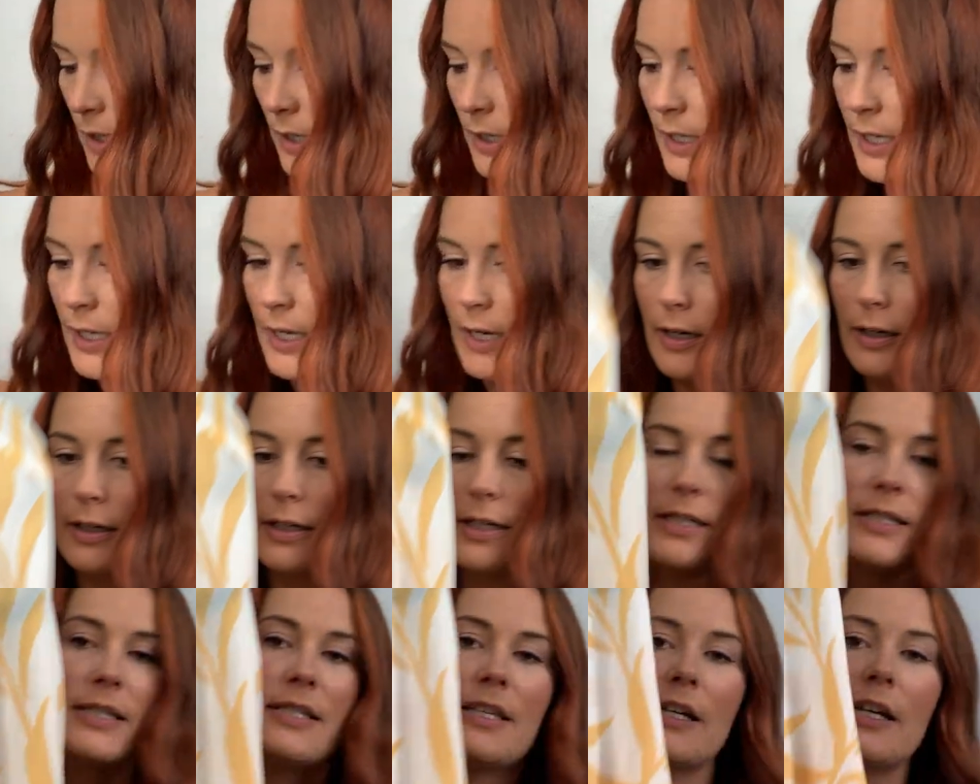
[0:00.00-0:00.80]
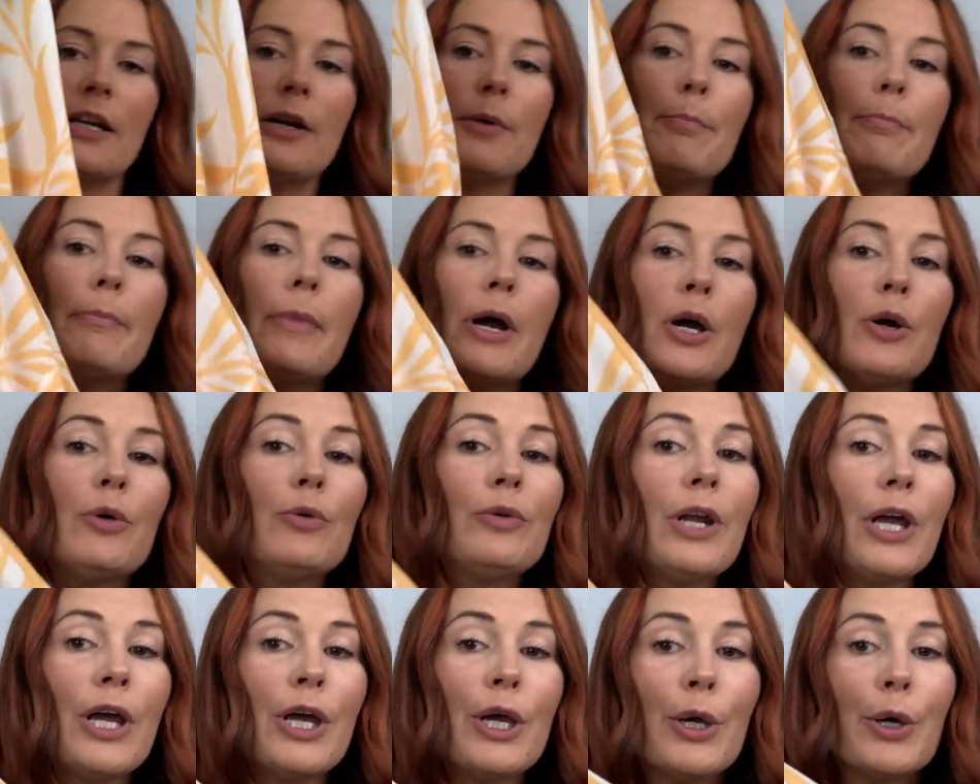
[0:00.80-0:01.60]
Here is a
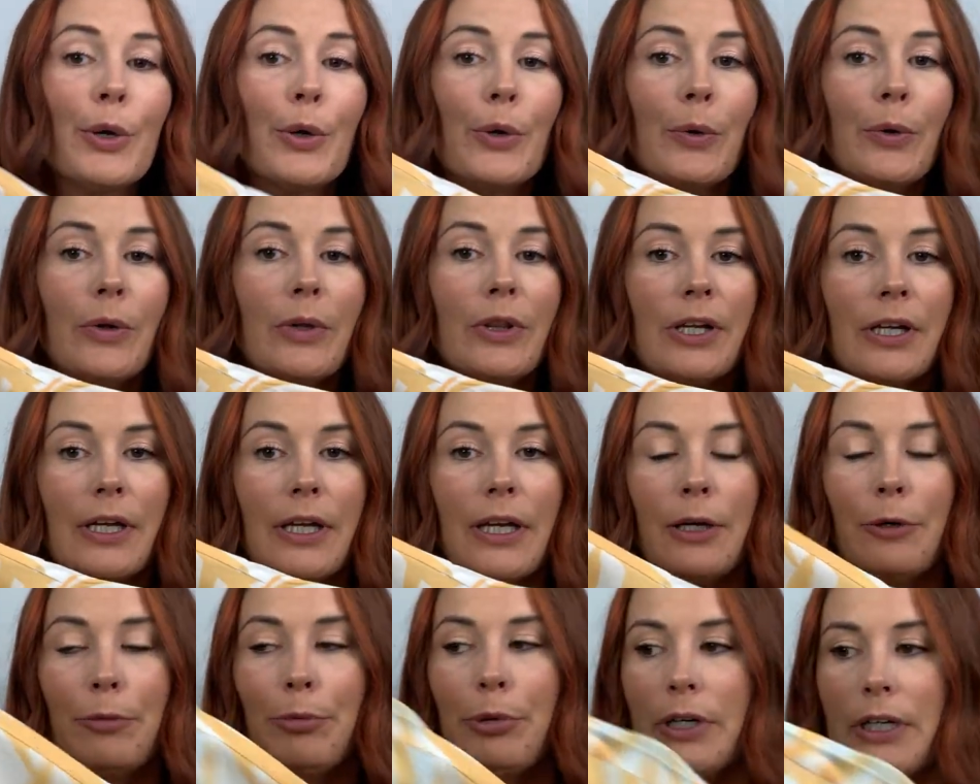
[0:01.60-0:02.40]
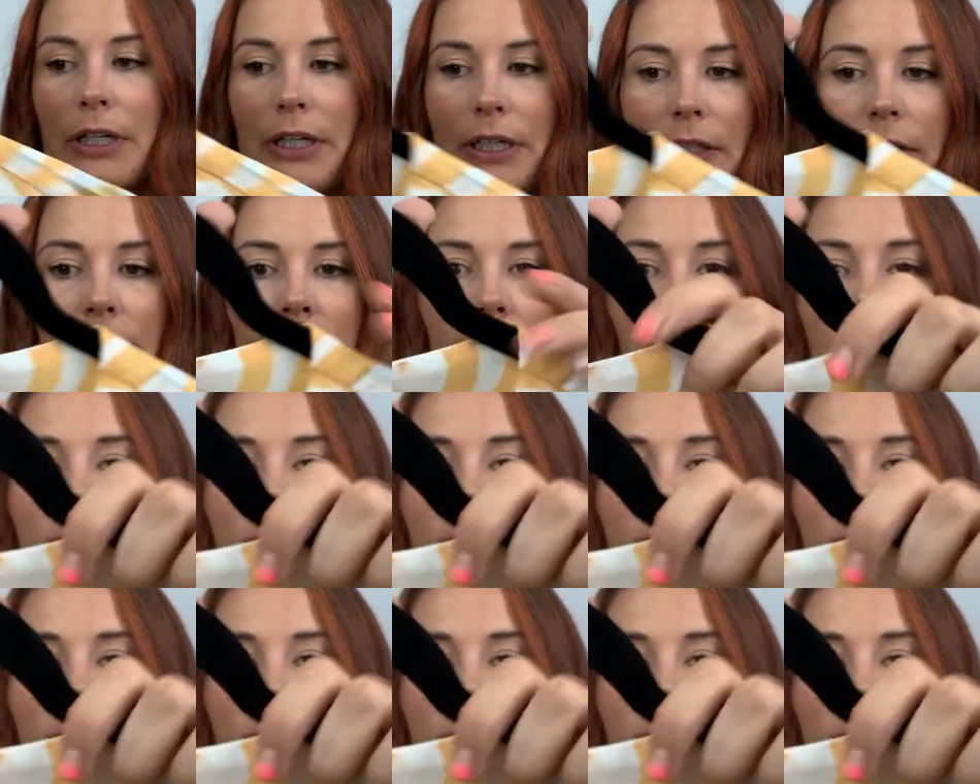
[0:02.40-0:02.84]
kimono. Look at how pretty.